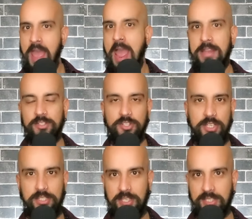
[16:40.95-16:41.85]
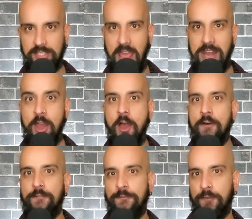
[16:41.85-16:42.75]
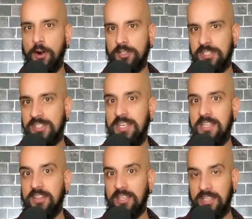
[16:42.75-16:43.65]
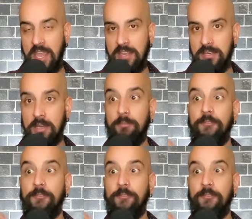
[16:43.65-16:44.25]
Hence, Jesus said, first seek the kingdom,